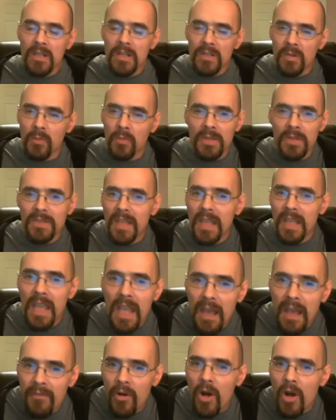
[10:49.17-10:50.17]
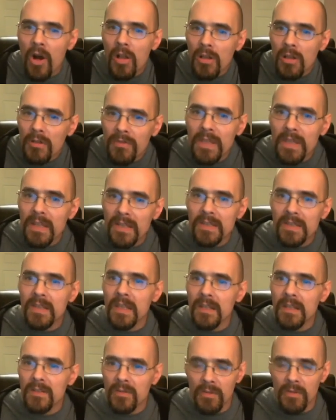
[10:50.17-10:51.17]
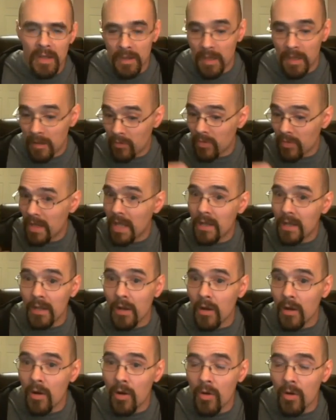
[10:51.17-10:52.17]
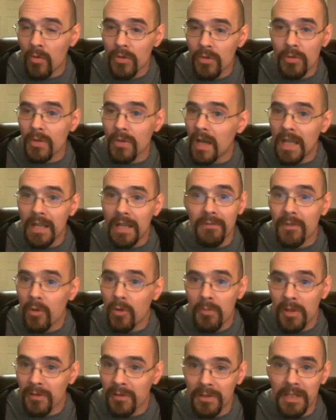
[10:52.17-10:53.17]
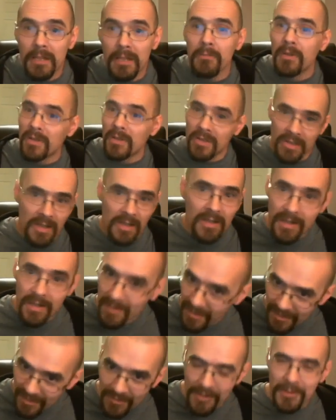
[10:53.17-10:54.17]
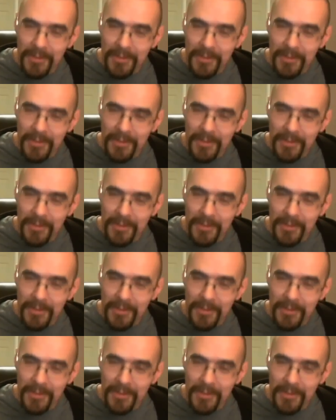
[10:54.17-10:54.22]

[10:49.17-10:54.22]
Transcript: So once they have all of these things created, they create a whole new line of nobility, which